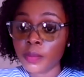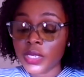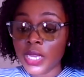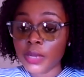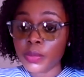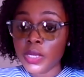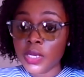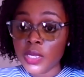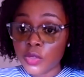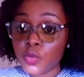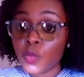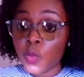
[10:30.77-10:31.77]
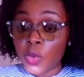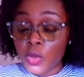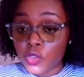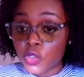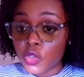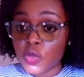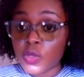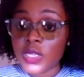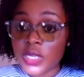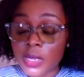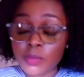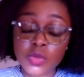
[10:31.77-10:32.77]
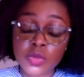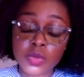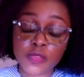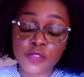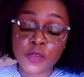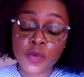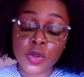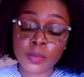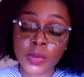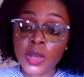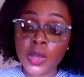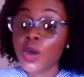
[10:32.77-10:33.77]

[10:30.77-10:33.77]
diabetes will show some form